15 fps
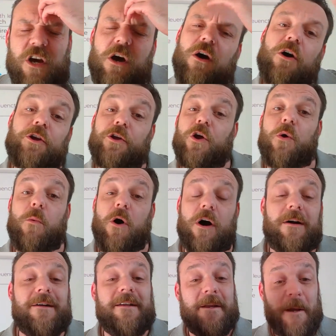Oh, you know
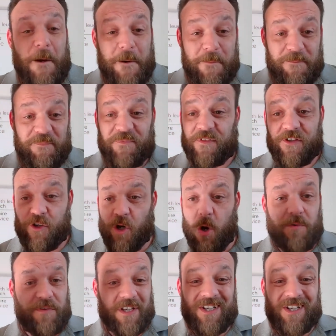what? Joe, the